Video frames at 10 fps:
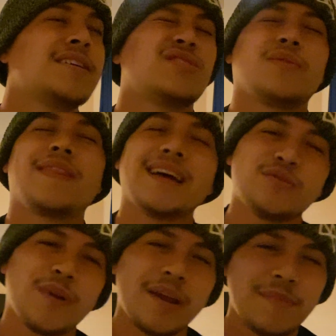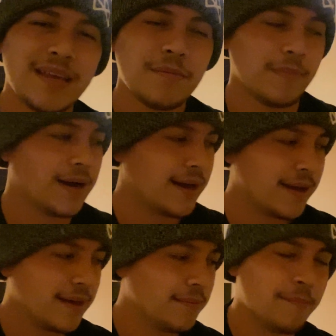So that's what I mean
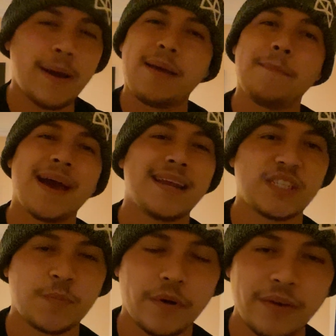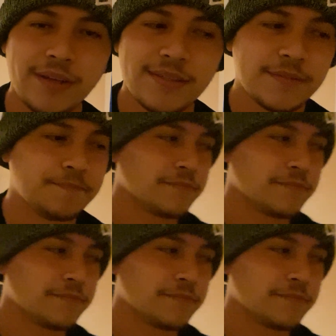by my bad experience.